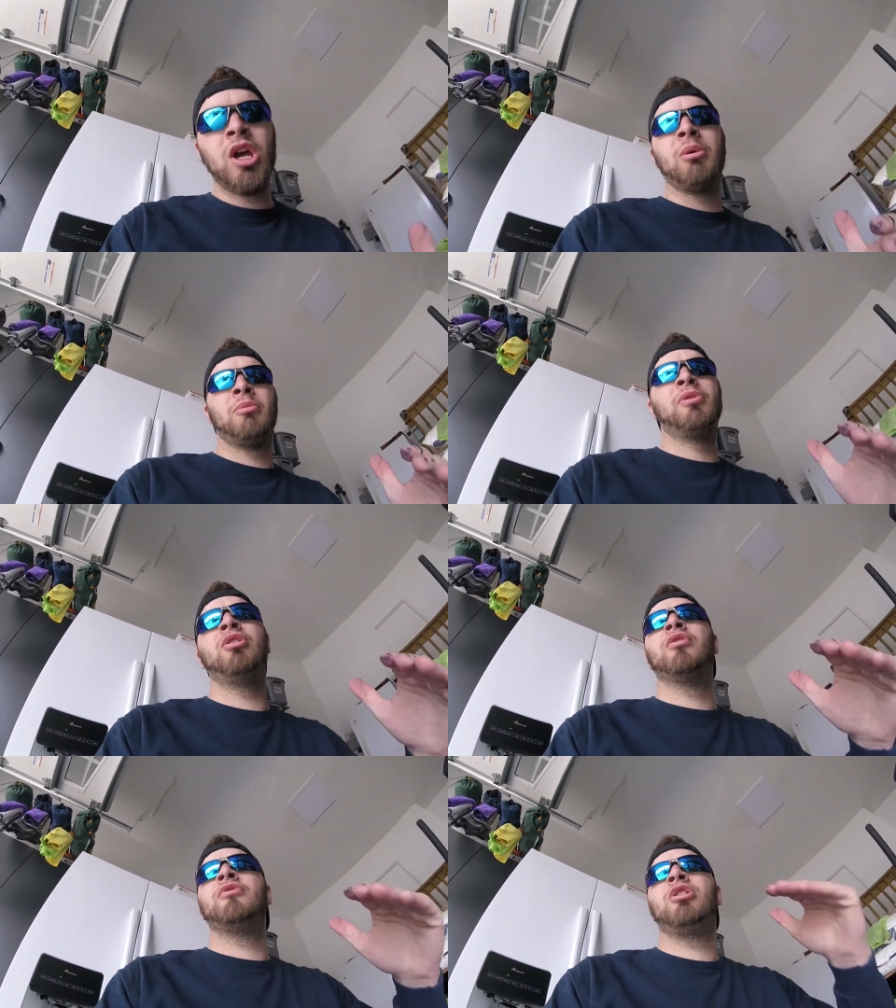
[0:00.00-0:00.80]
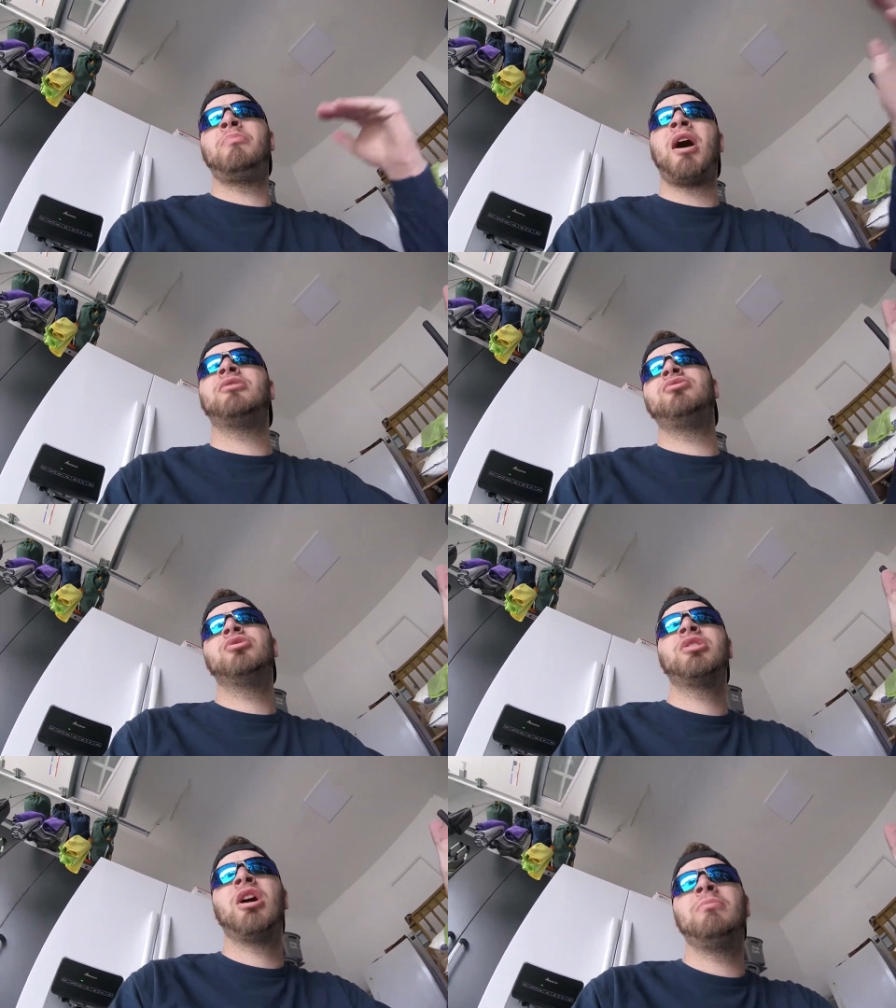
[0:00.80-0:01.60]
I'm going to put it over to the passenger
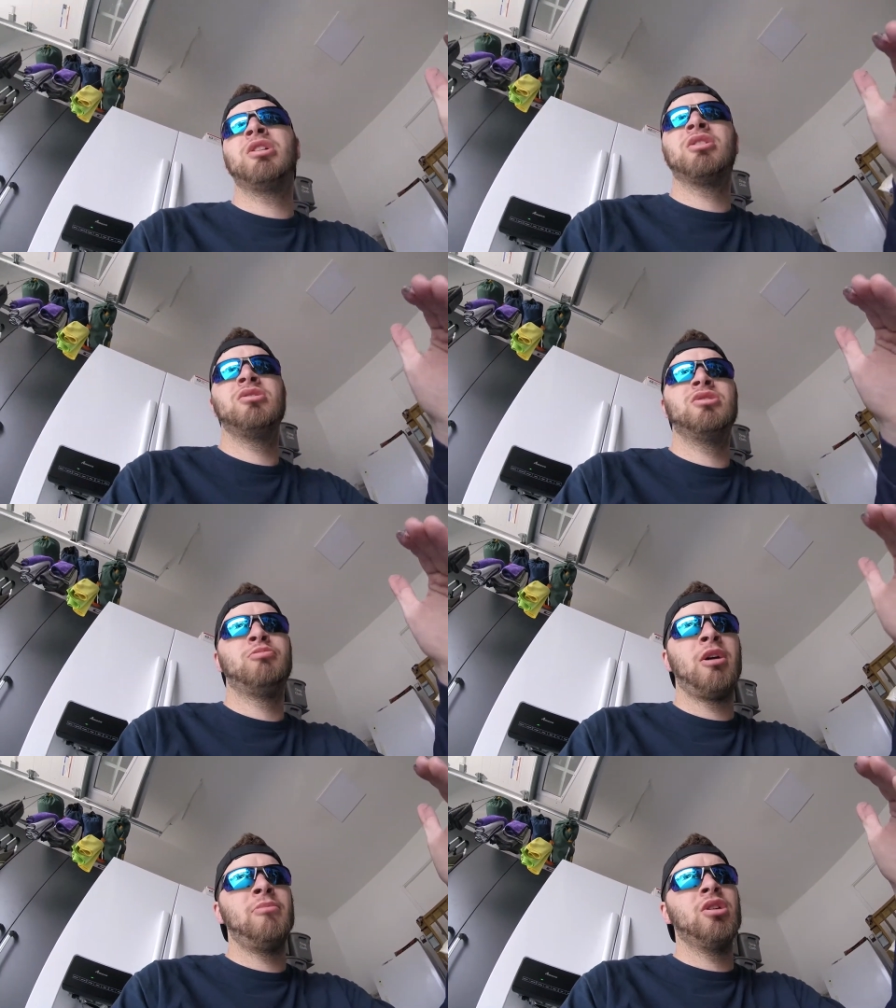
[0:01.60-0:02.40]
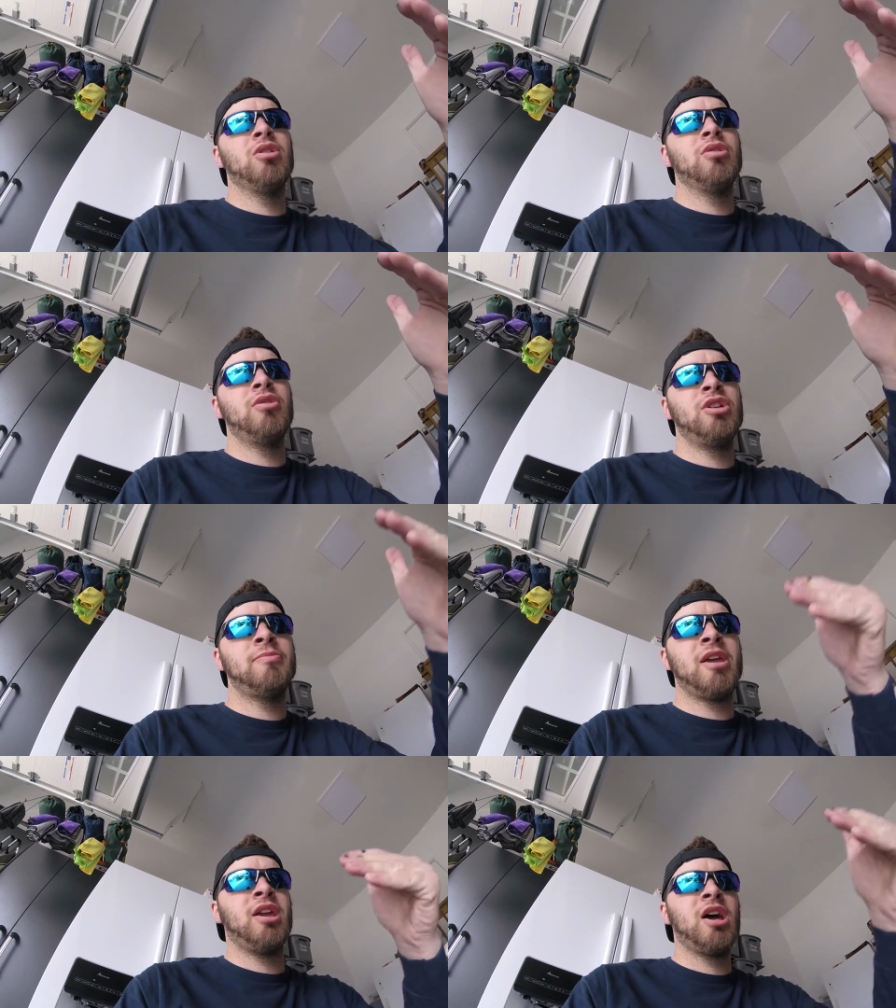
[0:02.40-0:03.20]
side because my mirror is
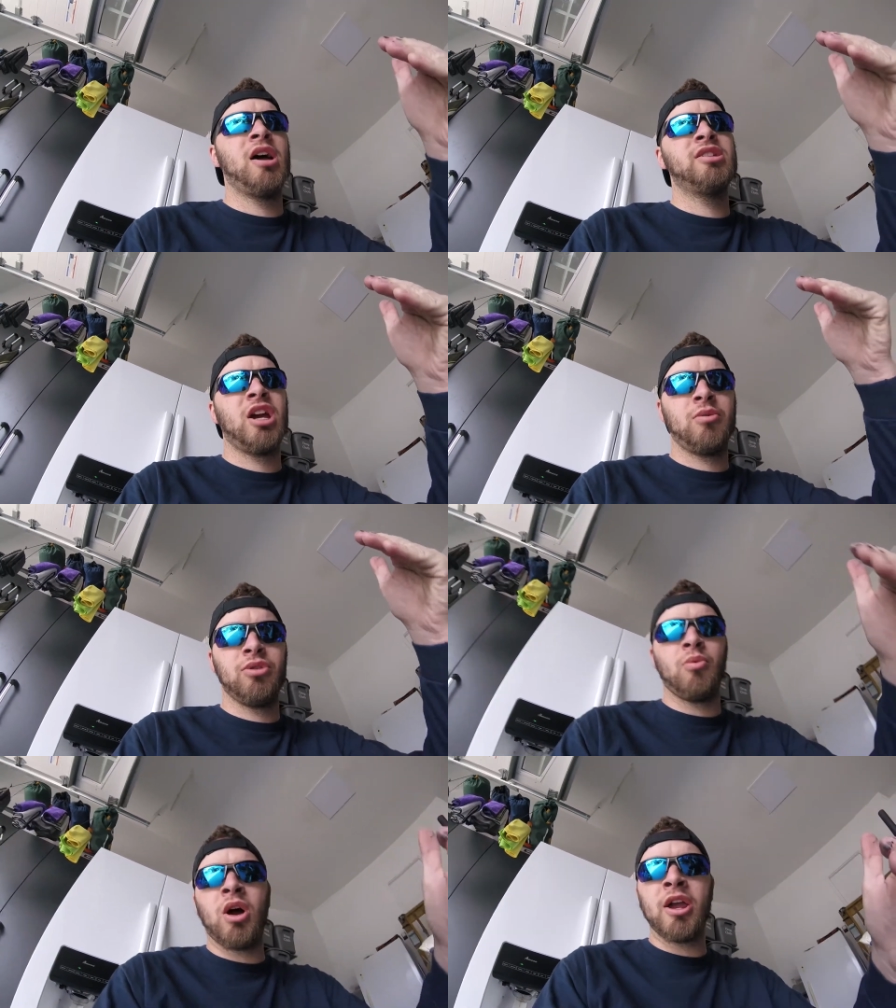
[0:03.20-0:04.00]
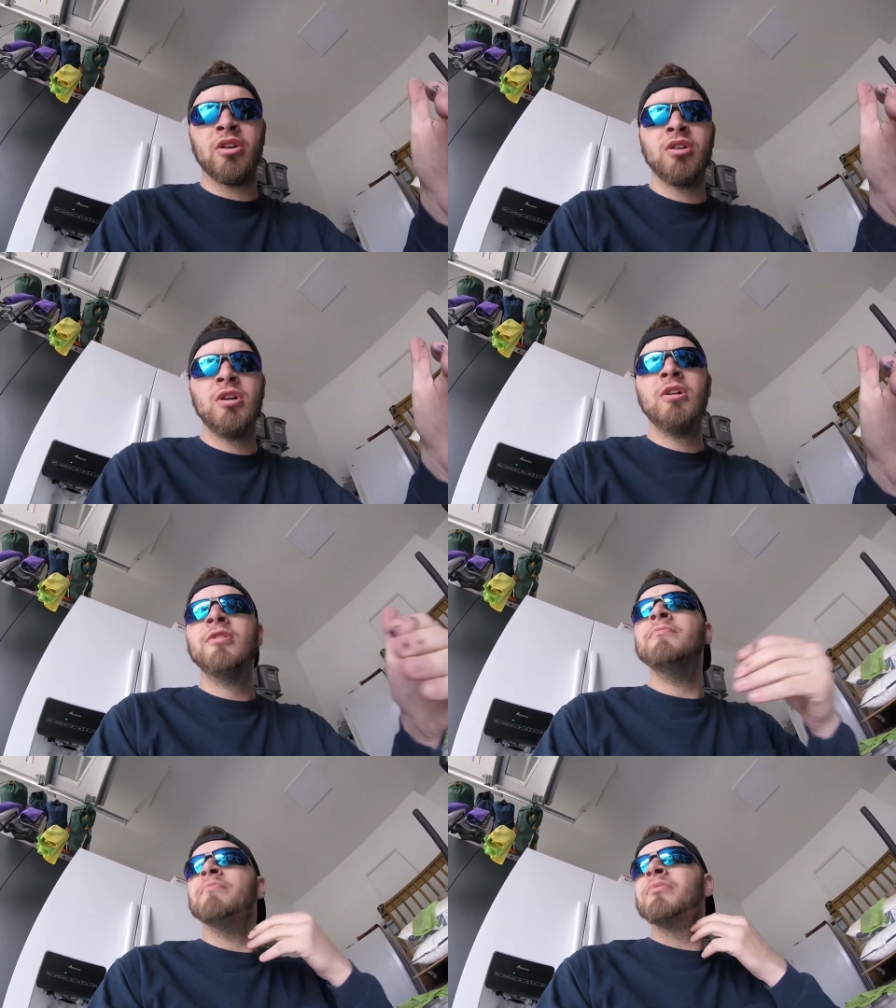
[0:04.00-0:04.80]
making contact with the wire.
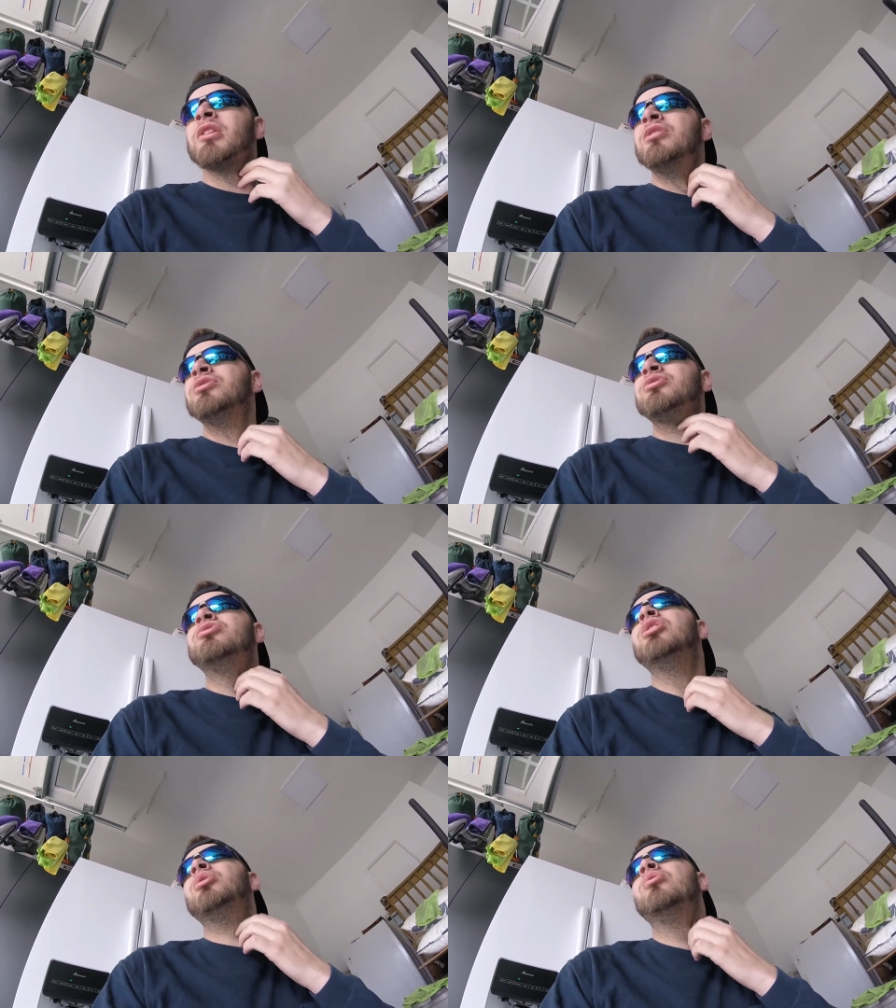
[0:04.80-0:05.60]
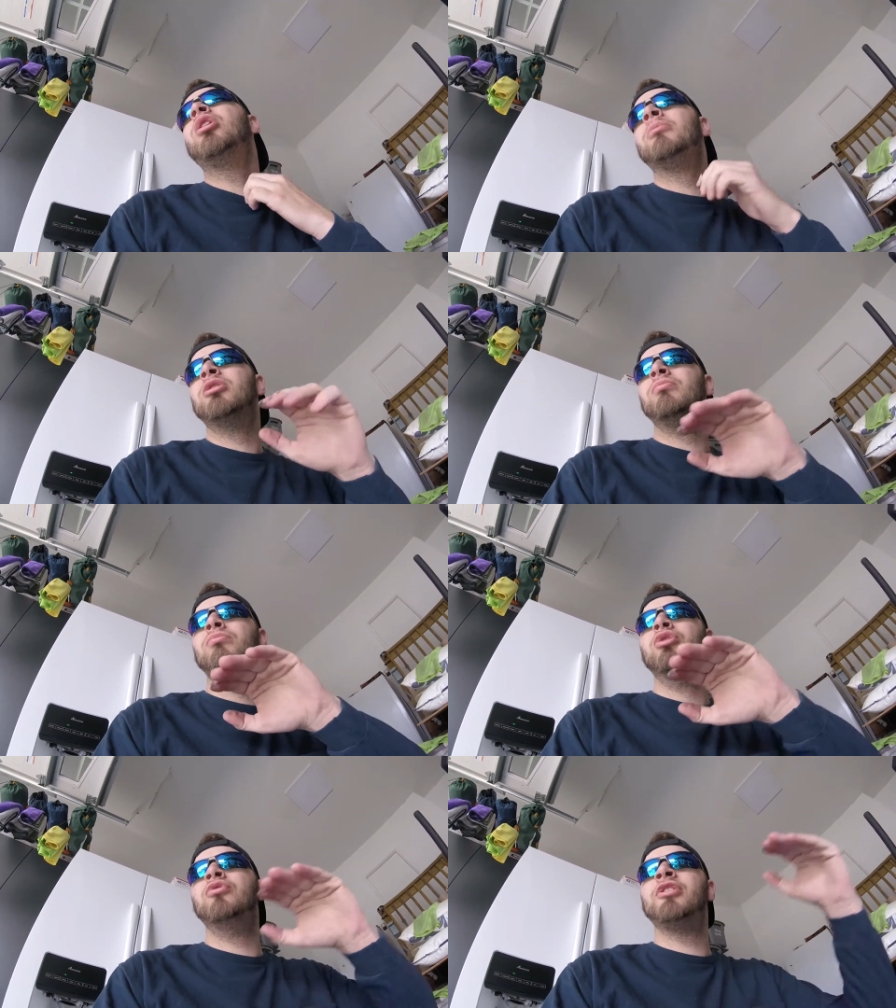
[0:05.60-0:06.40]
So I'm going to
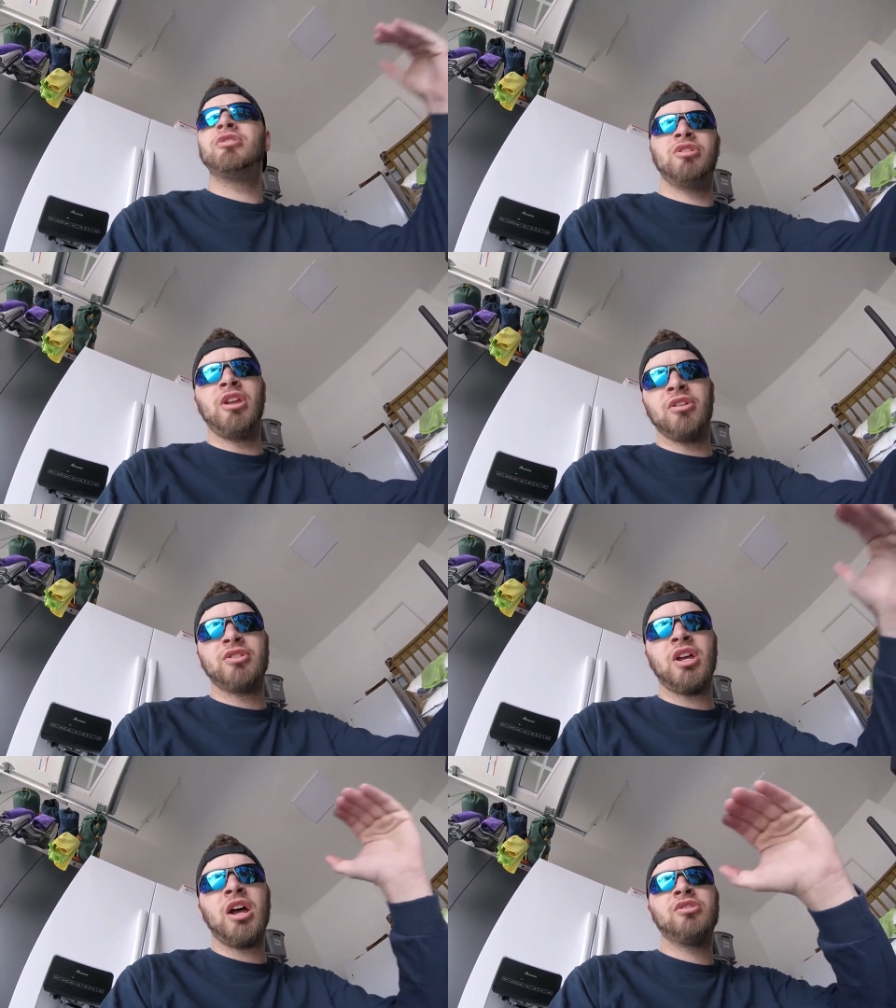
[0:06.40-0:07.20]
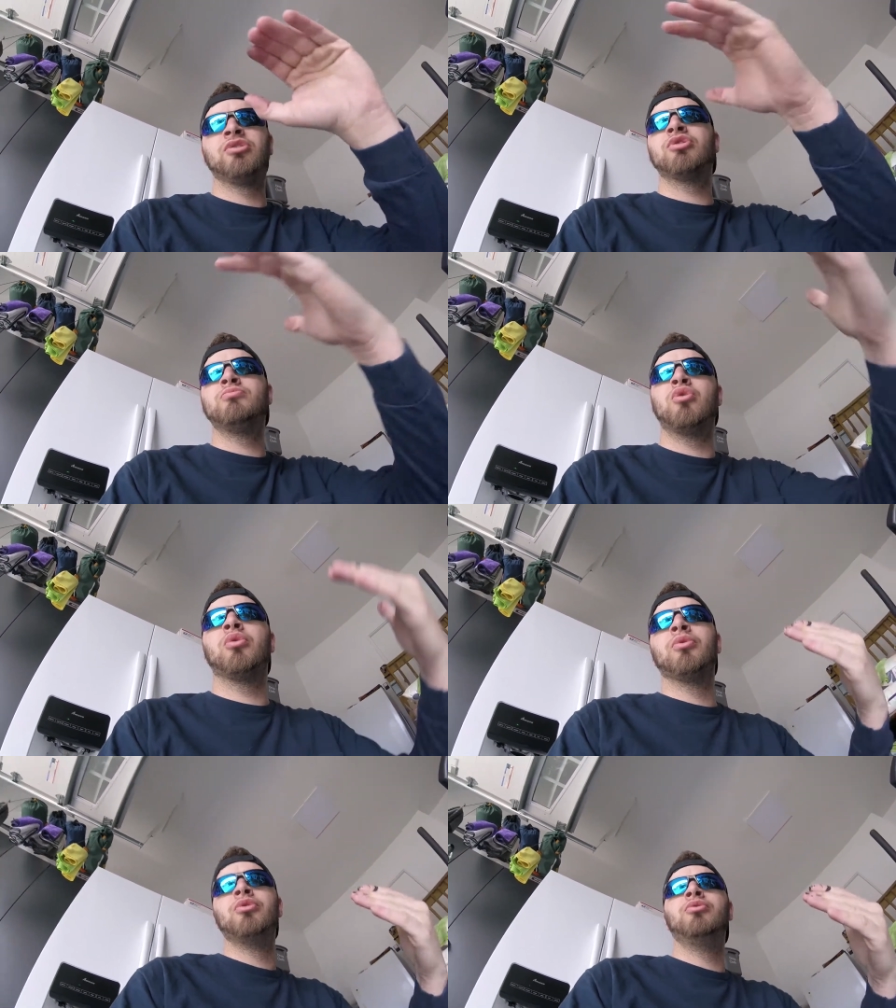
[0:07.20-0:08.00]
move it to the other side so there's more
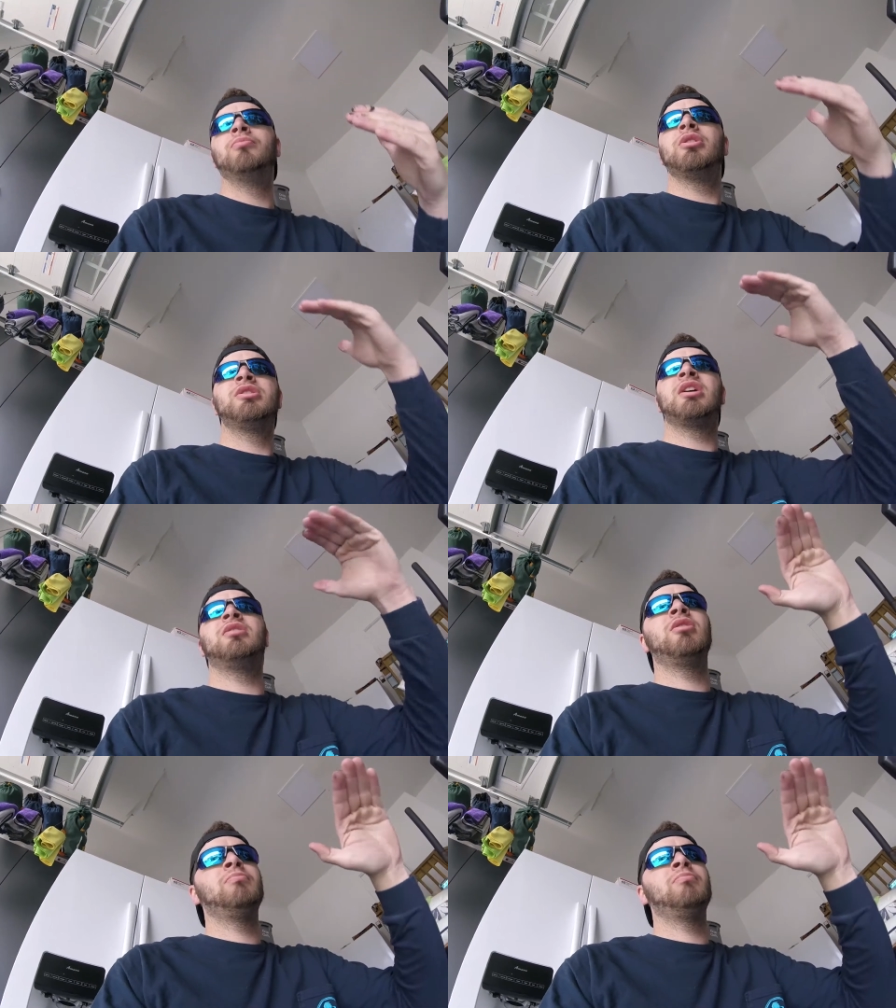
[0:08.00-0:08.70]
room to